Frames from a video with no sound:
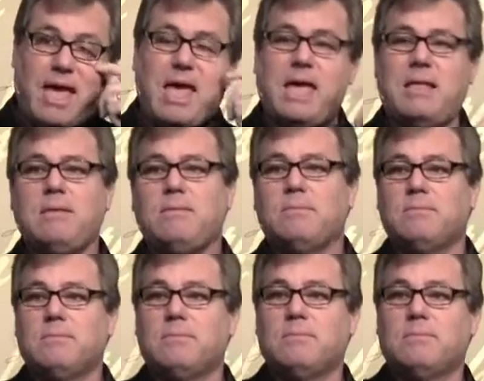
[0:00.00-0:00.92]
And
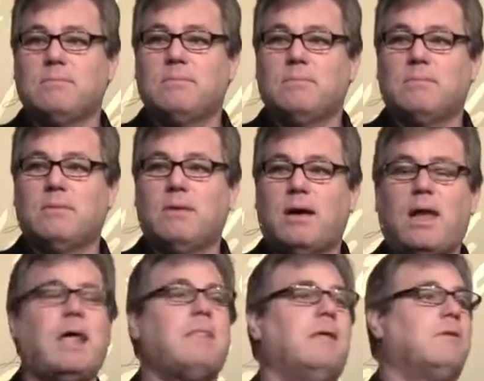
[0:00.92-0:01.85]

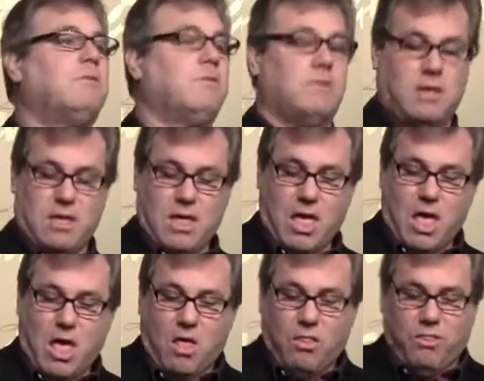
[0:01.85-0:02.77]
like this,
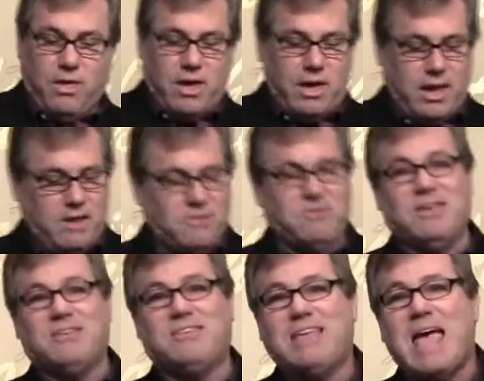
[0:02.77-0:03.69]
the, his
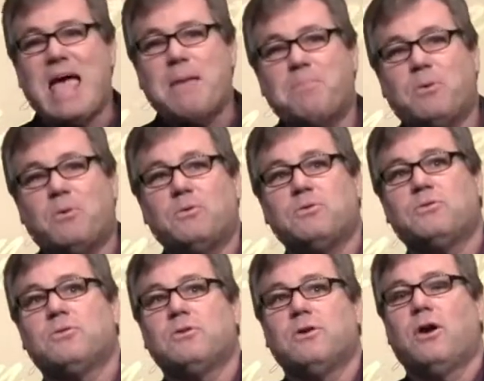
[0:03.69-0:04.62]

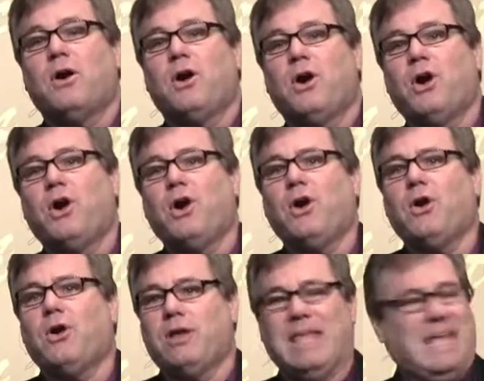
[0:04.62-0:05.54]
disciples
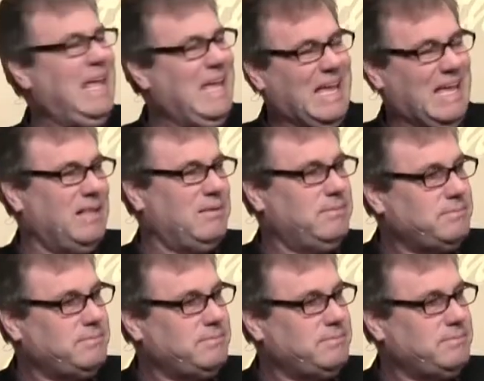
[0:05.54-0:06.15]
heard it.